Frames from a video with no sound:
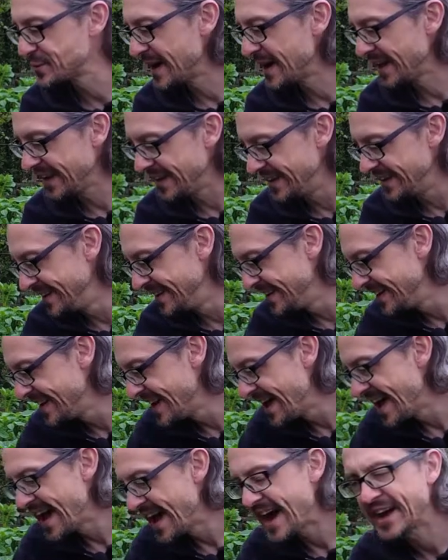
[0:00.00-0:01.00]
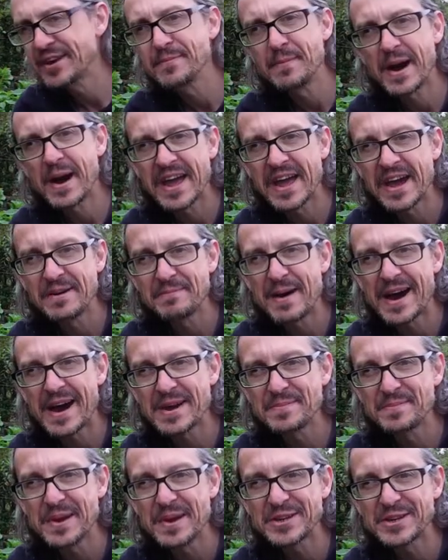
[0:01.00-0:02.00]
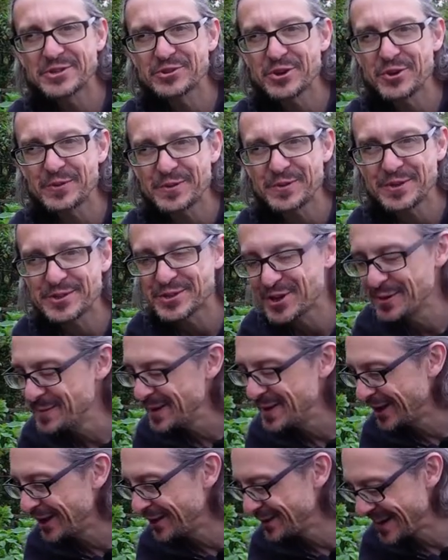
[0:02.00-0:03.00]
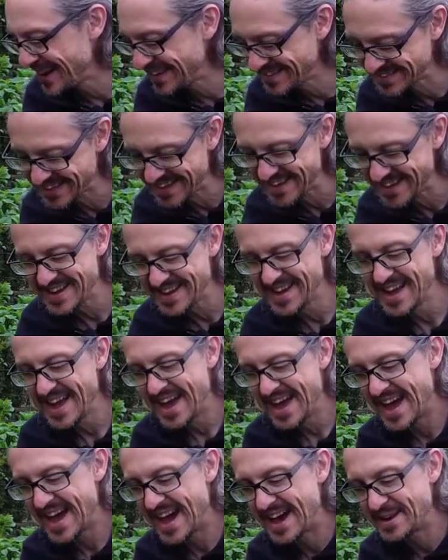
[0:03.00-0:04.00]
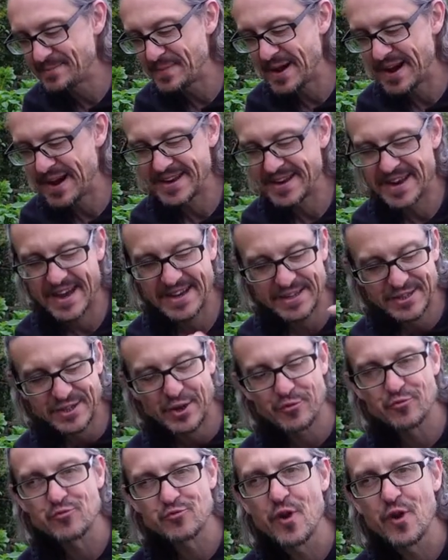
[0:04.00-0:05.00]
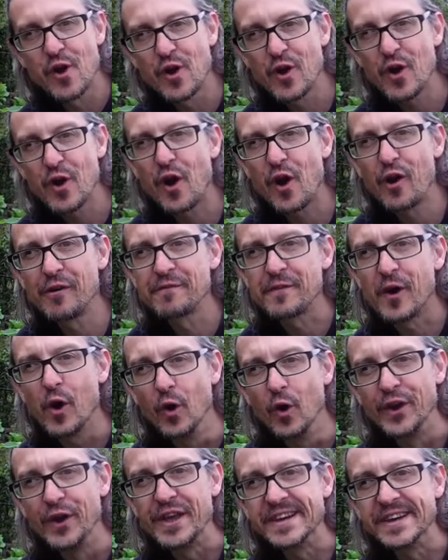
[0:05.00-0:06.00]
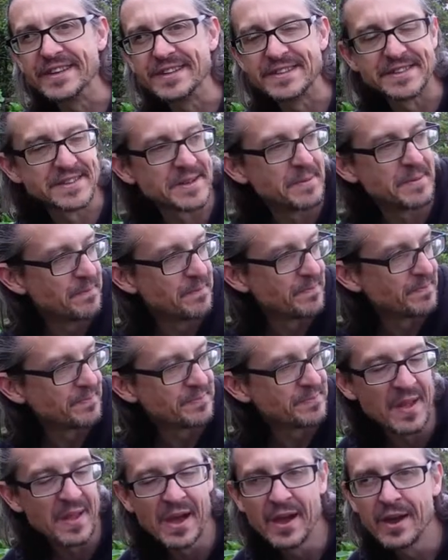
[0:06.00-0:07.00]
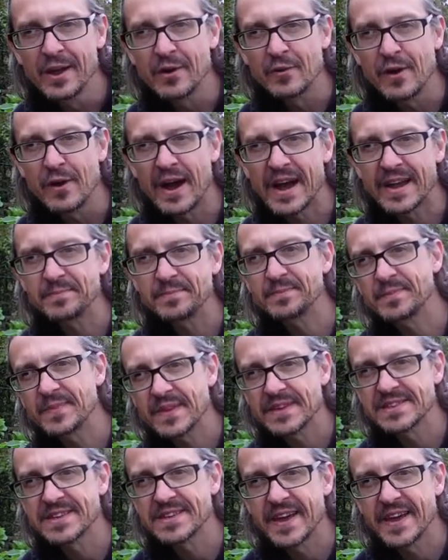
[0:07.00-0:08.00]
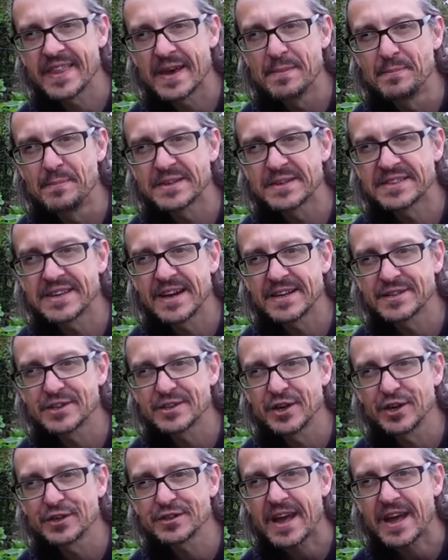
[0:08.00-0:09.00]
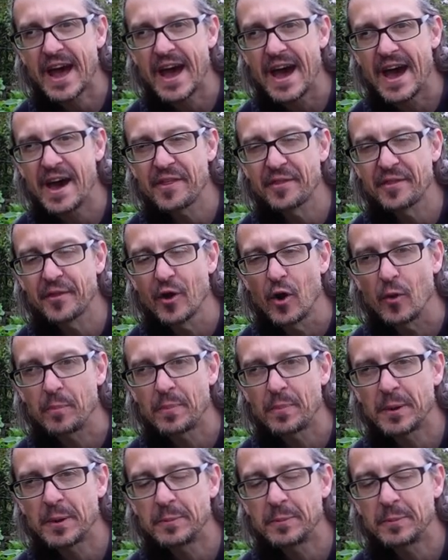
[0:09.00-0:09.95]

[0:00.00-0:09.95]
well admire my beetroot that's coming along nicely, and my nice row of onions. Right, let's get them potatoes earthed up.